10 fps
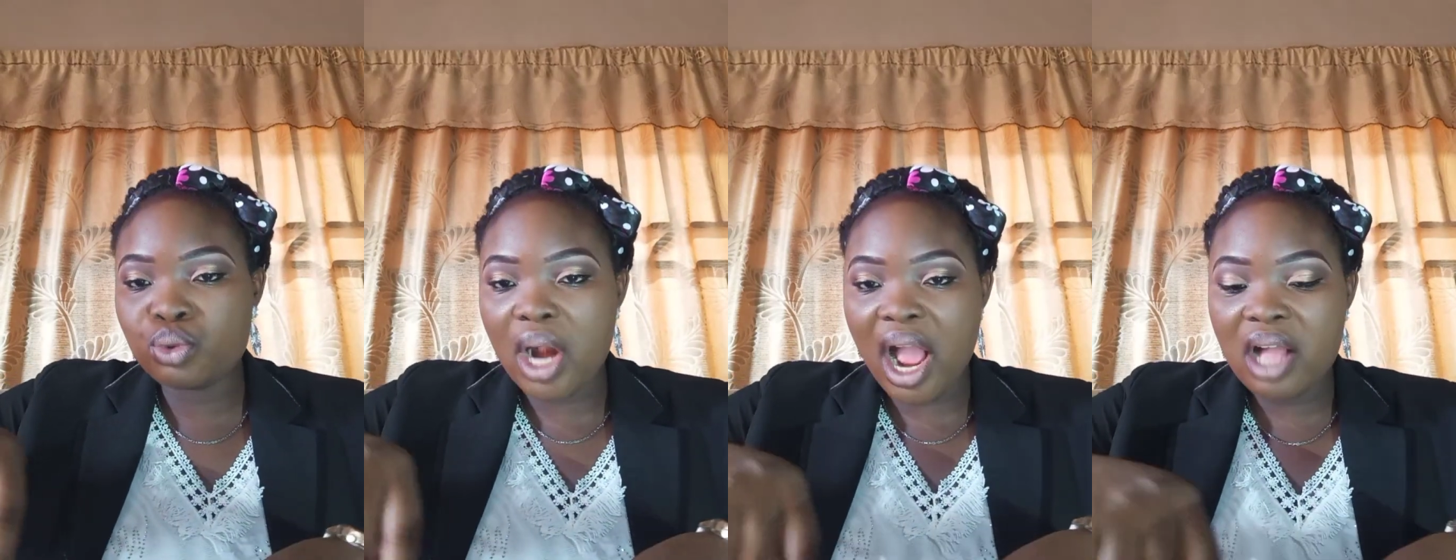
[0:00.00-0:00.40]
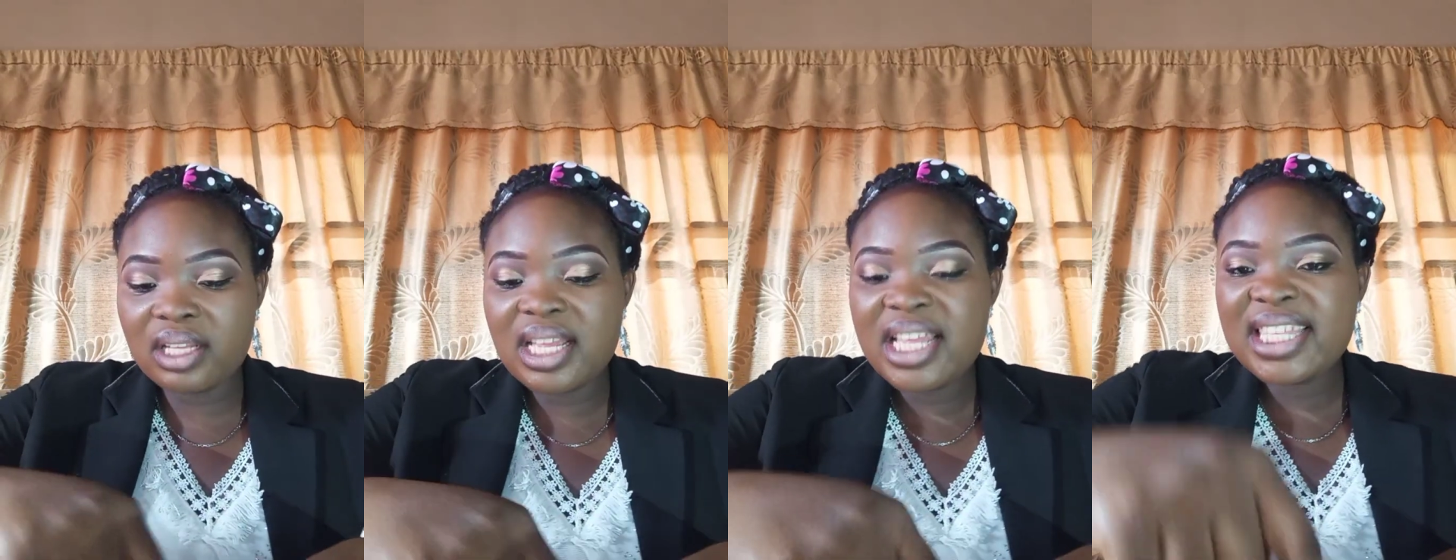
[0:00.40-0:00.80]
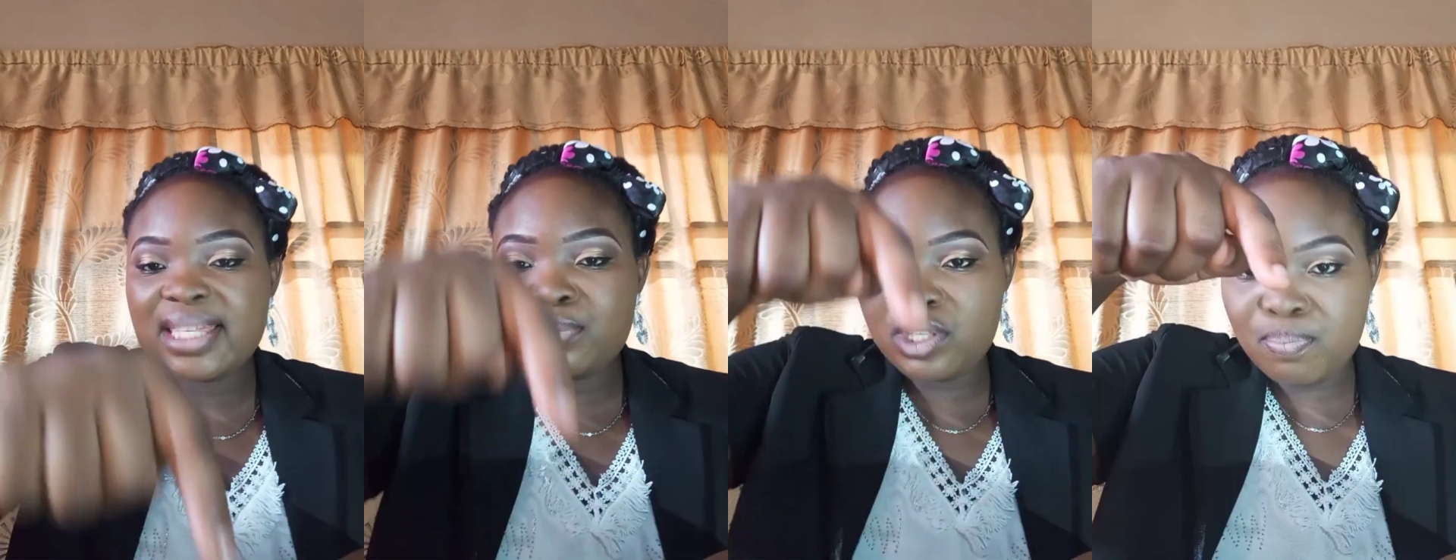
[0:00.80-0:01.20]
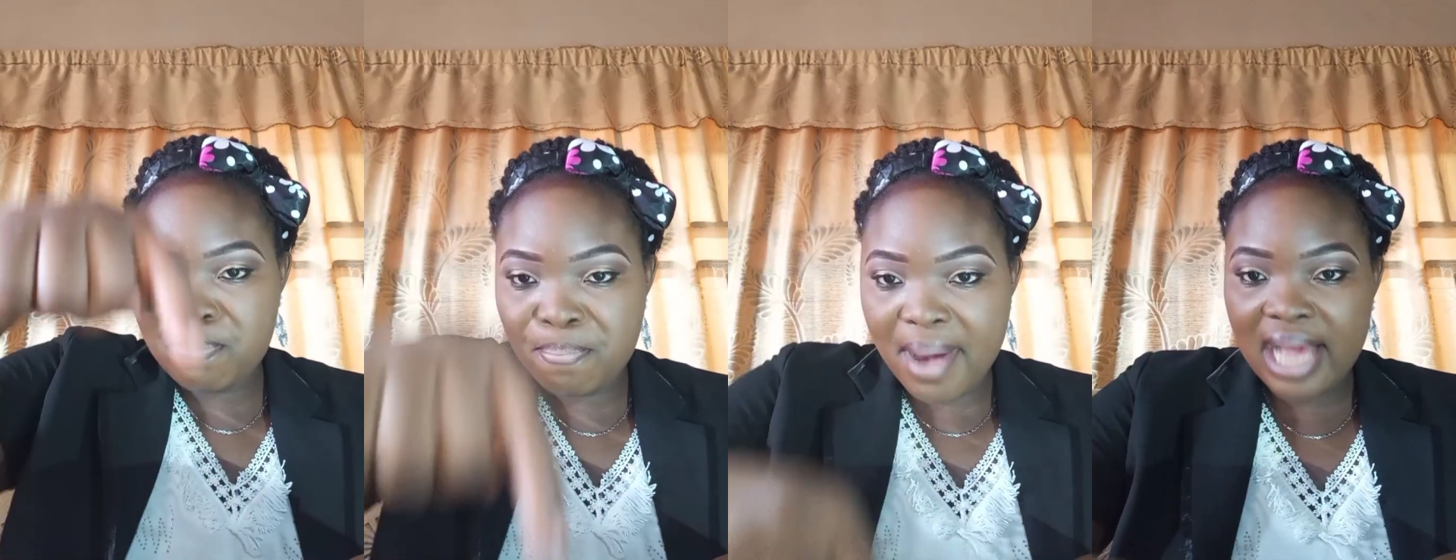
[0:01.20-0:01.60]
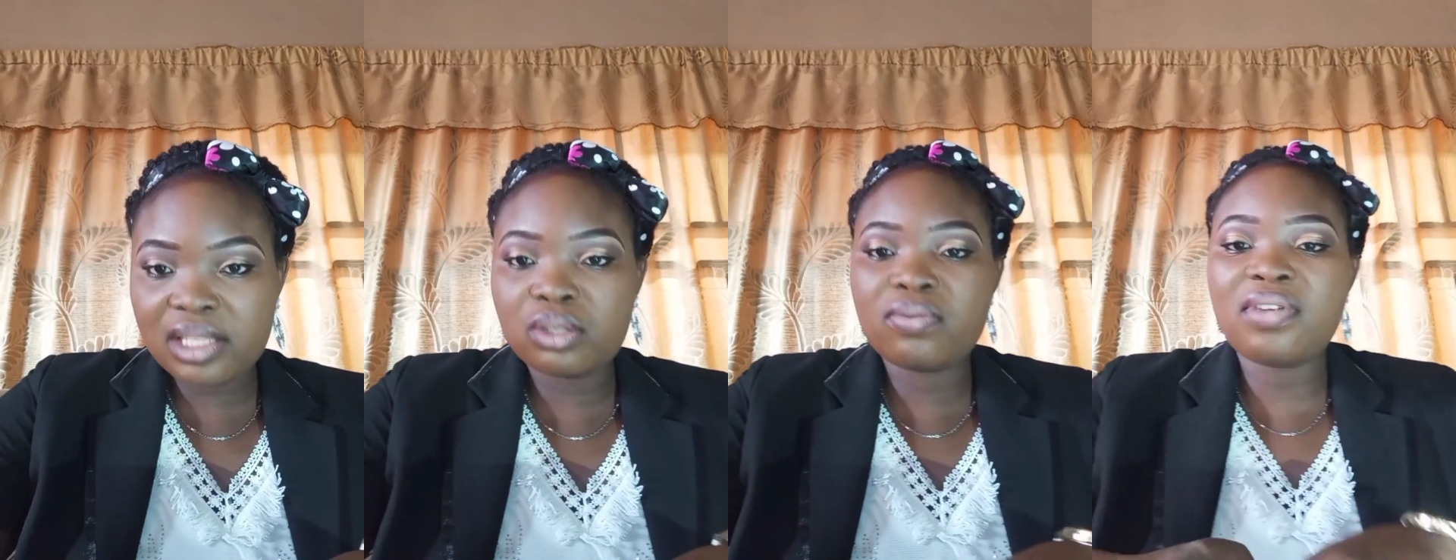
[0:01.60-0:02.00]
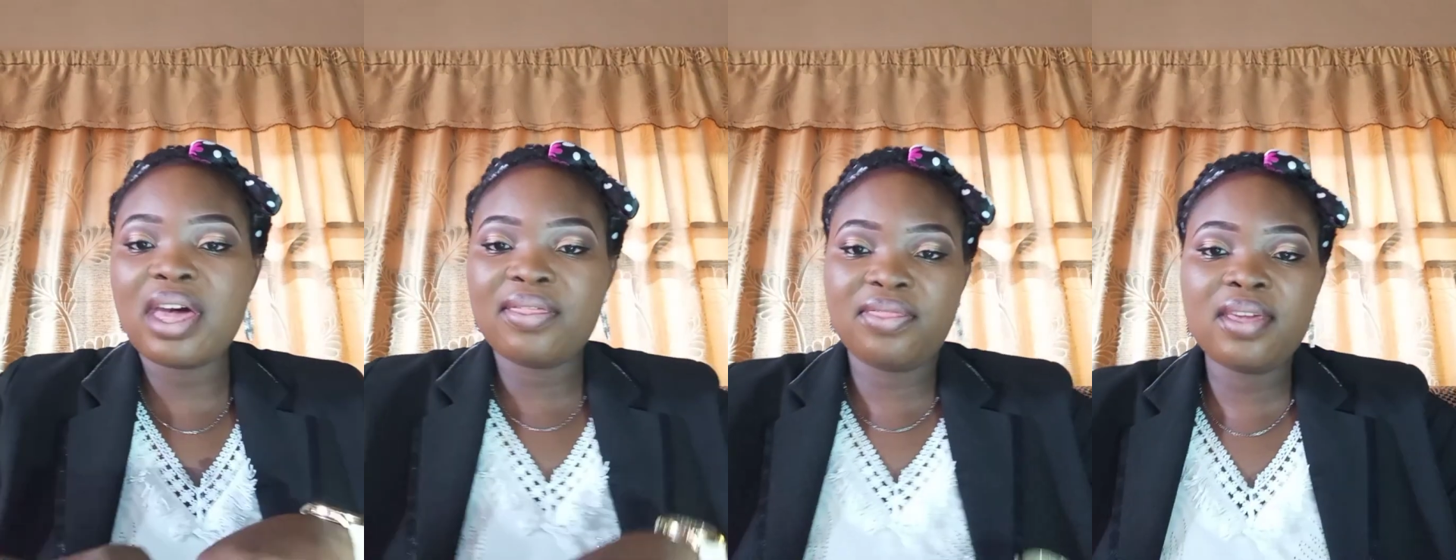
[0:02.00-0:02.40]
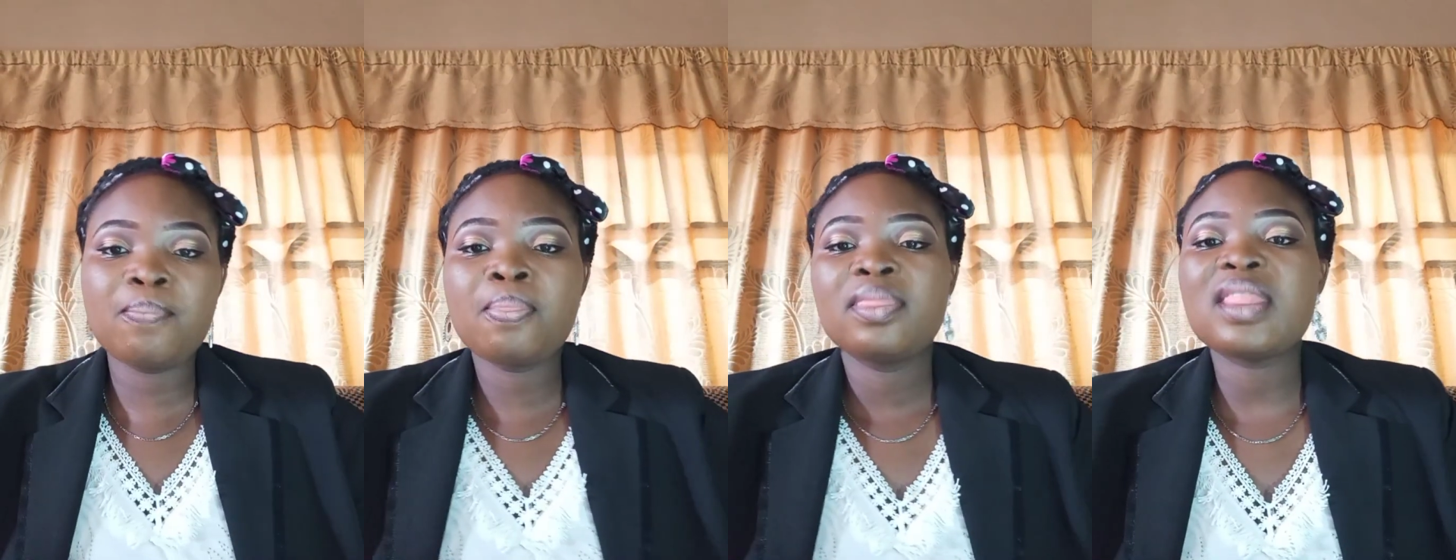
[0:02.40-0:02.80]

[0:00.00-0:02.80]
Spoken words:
round back to that day.